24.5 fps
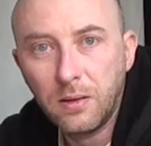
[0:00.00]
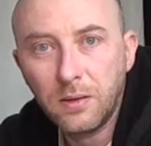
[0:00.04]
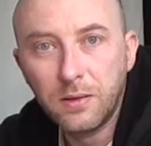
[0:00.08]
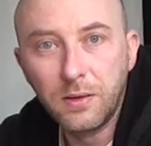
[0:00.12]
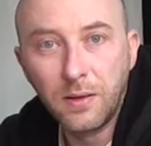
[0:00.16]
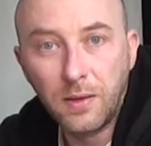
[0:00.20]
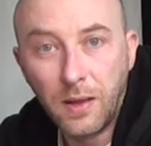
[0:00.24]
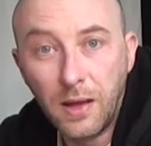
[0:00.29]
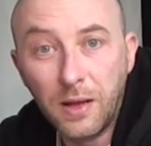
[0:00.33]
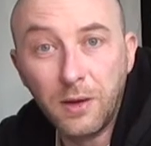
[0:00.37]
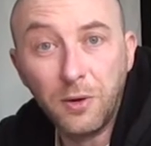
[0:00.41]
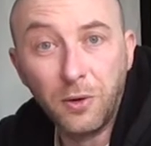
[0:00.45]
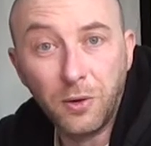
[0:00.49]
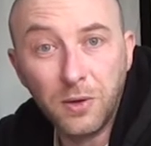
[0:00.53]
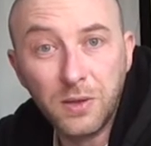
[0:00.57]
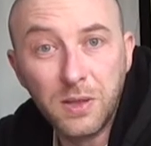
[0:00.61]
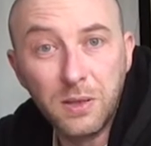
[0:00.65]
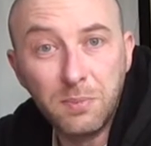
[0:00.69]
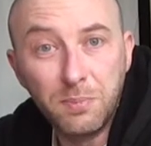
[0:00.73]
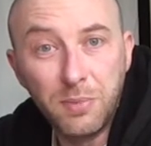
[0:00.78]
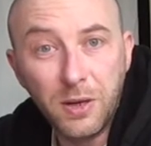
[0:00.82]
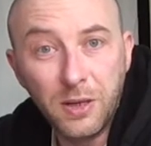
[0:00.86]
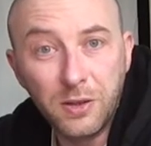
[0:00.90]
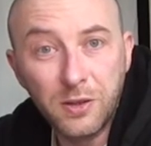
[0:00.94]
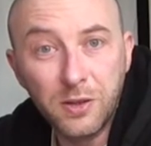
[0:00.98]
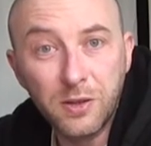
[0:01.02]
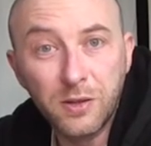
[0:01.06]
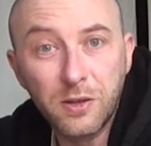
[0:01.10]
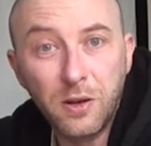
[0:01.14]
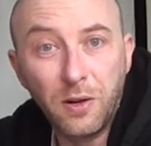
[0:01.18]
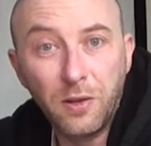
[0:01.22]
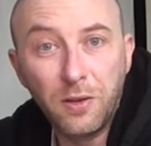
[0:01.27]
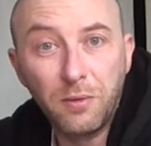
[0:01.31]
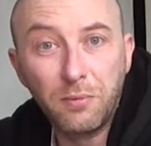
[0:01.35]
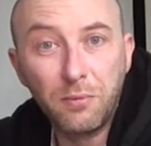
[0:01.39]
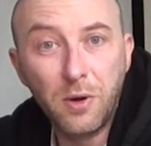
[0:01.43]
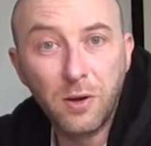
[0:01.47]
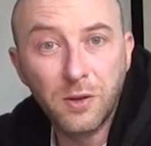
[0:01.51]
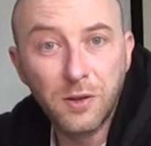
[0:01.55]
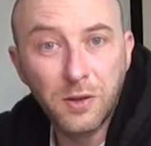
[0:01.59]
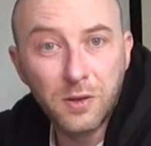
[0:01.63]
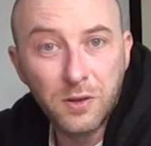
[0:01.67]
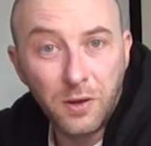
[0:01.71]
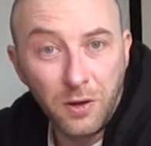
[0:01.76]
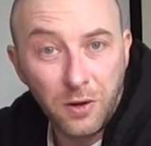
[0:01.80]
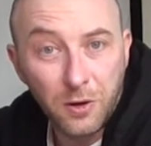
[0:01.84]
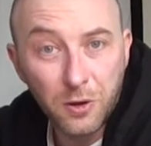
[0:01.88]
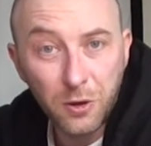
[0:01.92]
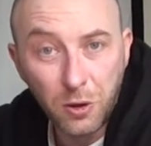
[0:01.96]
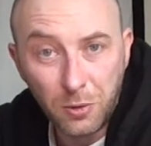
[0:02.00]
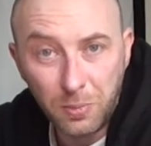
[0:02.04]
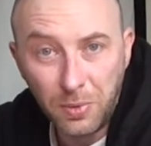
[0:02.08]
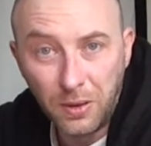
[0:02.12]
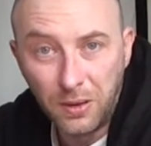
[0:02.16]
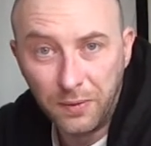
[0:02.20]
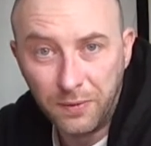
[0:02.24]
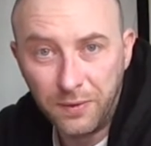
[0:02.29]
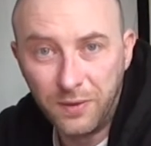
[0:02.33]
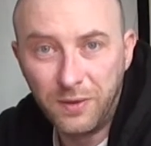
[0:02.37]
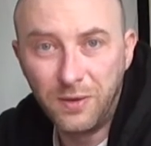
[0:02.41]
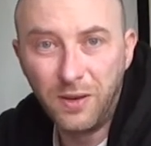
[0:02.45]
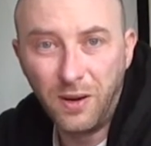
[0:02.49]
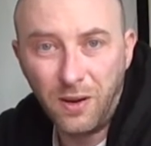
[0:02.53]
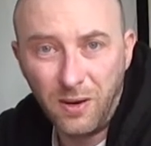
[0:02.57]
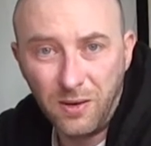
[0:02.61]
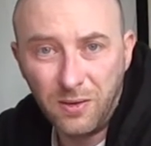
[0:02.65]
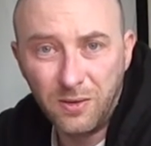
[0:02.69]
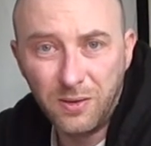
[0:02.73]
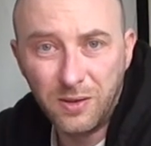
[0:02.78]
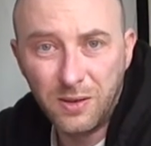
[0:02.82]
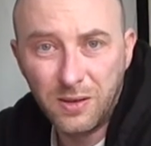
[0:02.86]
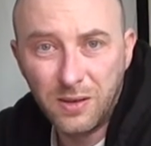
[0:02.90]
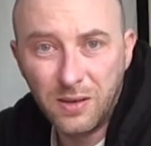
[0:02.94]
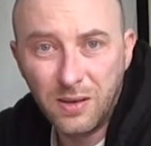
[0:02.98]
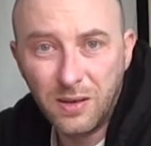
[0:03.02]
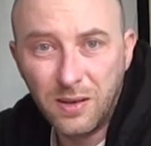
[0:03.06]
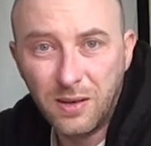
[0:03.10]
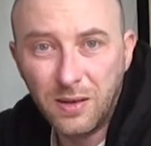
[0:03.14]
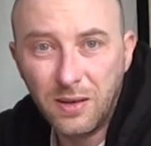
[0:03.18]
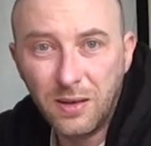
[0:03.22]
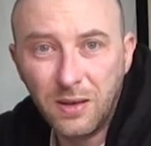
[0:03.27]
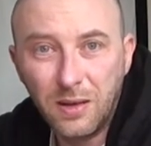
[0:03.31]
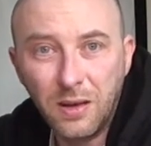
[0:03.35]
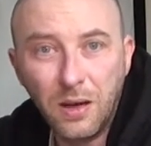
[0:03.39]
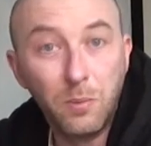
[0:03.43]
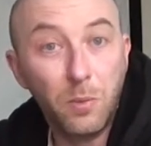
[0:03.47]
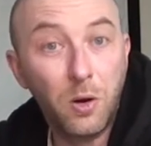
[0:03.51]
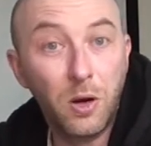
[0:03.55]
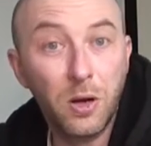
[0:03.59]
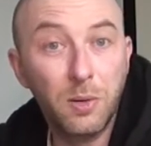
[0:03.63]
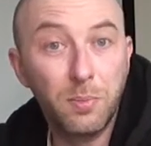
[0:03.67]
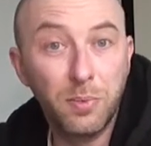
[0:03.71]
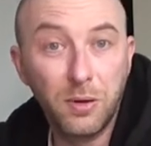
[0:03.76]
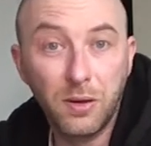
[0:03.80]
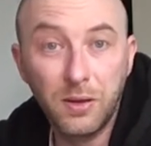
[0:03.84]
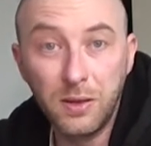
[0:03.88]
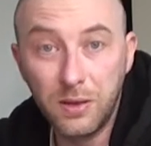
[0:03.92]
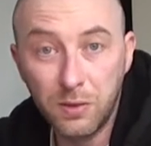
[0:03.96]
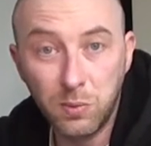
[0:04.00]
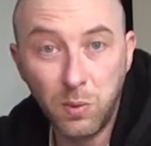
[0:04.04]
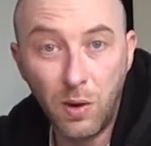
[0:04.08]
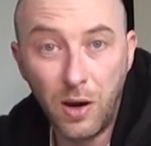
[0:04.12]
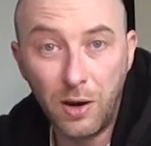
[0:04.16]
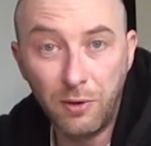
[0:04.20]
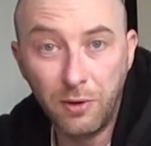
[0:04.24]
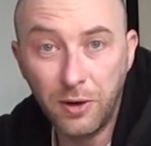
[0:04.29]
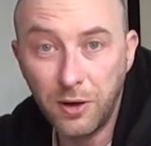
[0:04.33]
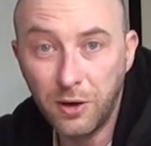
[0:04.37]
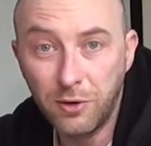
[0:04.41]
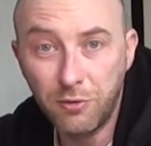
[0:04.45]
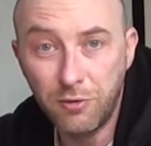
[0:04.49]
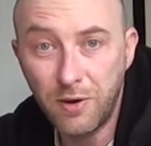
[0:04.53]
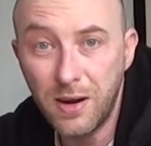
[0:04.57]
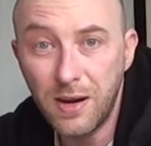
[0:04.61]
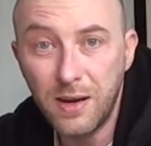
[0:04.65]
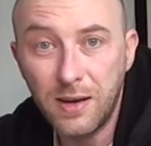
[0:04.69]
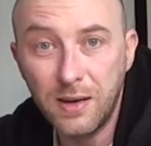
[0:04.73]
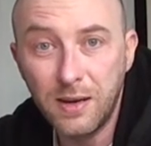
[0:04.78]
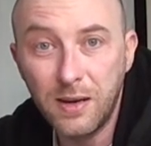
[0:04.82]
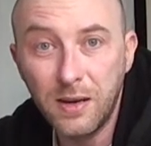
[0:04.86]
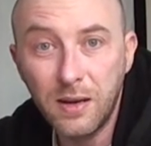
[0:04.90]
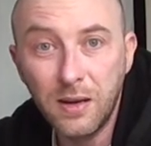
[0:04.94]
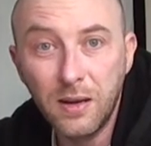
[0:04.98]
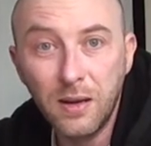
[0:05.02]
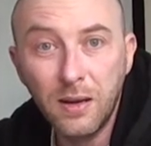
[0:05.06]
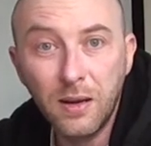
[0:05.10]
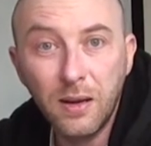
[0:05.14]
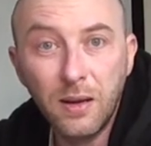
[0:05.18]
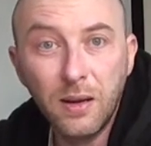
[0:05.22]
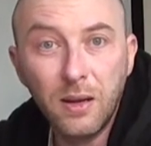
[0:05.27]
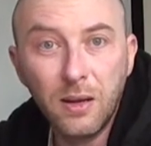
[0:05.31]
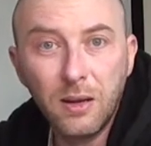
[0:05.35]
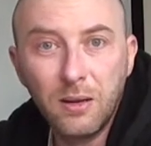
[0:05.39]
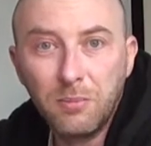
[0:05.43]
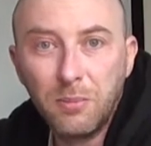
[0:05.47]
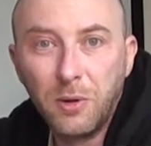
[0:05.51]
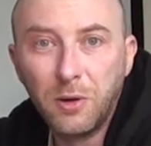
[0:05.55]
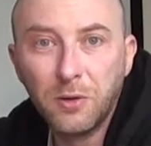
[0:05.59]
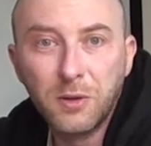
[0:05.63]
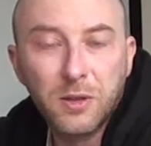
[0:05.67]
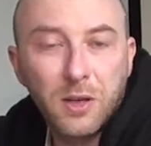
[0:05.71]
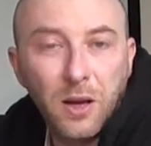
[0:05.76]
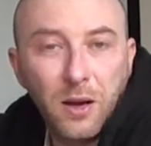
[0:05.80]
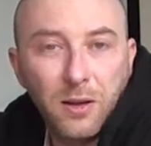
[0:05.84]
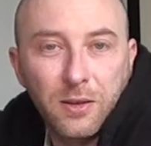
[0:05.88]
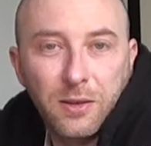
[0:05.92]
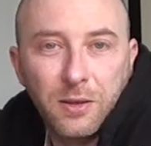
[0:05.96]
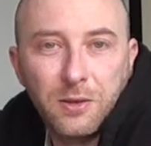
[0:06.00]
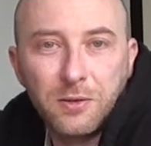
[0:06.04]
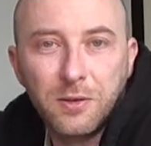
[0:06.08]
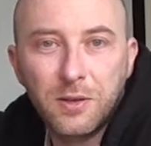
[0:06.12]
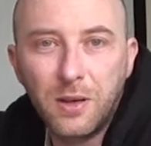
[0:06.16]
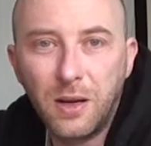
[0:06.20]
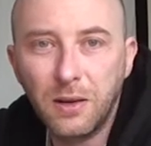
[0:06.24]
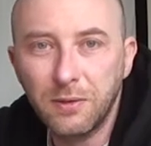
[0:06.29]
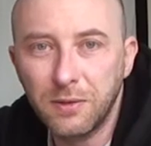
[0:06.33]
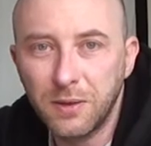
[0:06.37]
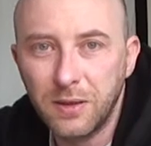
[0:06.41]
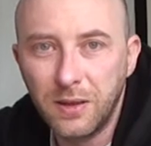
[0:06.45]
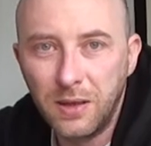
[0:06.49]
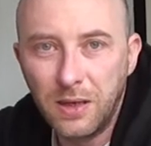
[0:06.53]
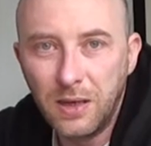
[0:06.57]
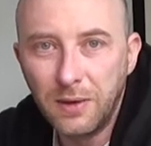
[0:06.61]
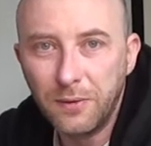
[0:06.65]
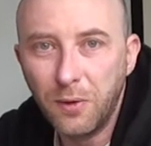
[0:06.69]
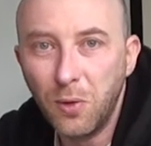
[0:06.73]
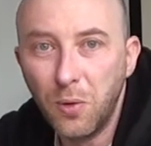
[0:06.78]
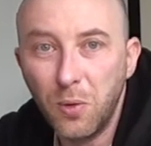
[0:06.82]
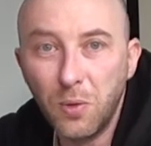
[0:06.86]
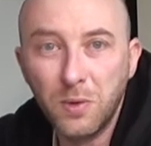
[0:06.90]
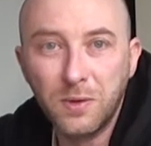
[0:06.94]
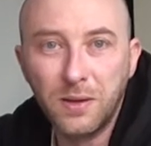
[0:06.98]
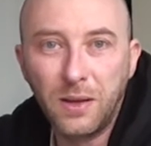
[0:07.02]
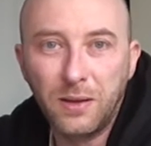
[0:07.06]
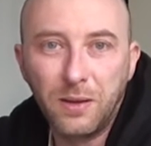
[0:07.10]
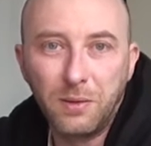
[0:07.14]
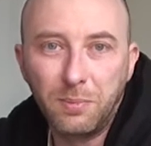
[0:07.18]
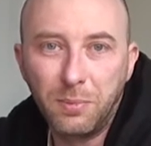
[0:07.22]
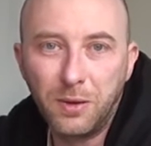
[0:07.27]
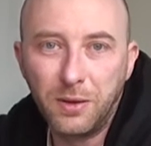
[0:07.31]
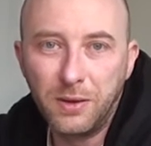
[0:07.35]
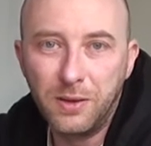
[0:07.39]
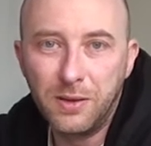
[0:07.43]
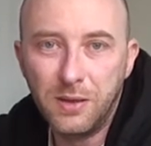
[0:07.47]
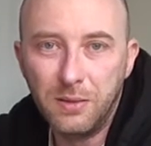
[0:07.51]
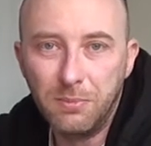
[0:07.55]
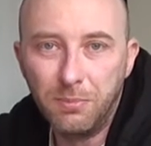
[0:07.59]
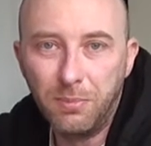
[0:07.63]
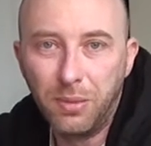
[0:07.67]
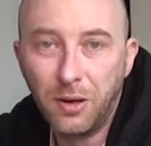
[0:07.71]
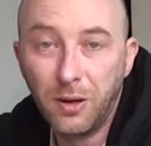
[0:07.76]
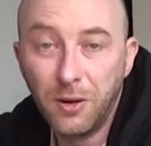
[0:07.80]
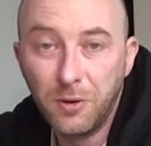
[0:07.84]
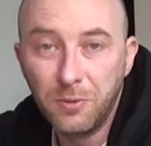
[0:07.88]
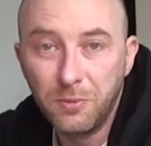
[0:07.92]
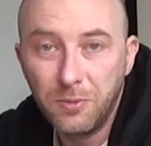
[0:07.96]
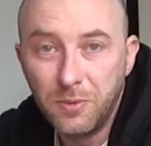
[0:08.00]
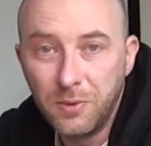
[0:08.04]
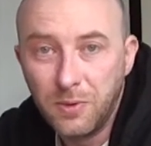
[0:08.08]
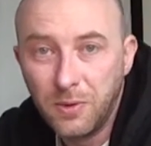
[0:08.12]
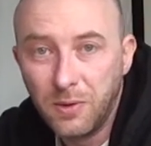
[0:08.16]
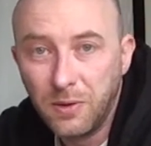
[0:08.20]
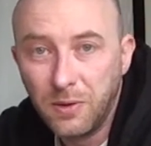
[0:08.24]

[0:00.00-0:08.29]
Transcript: So that noisy bitch has got the rozzers on a couple of dogs. And why are police wearing green? Most cartoons I've seen have always had the police in blue.